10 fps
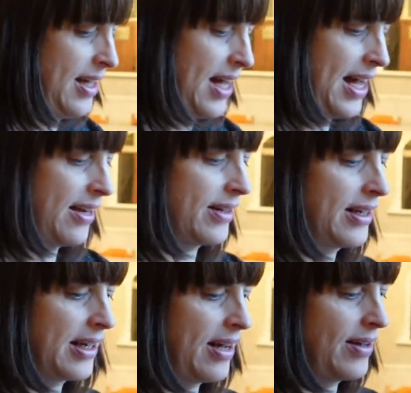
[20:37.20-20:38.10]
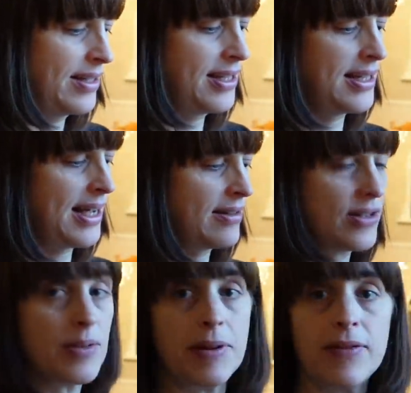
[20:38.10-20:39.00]
And I'm going to go and sit down
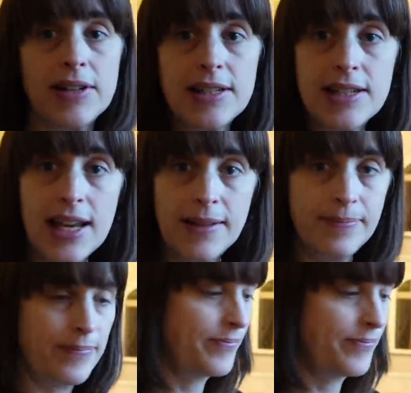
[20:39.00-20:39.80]
and do a bit of editing.